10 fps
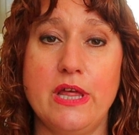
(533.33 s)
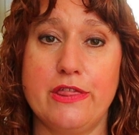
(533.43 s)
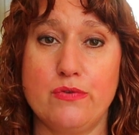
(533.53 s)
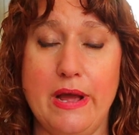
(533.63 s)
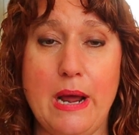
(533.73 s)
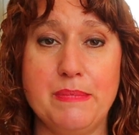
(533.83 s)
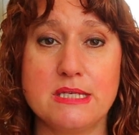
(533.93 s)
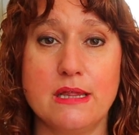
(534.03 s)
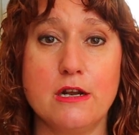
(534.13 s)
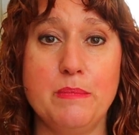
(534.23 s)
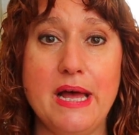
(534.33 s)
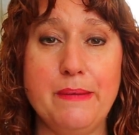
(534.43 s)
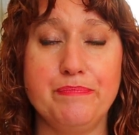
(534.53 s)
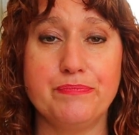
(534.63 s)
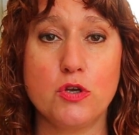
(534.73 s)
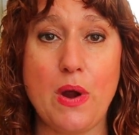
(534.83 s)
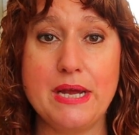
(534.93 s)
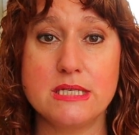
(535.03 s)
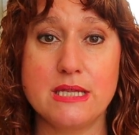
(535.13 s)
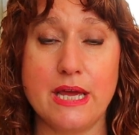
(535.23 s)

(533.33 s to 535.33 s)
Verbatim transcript: that ThredUp is a little bit crazy.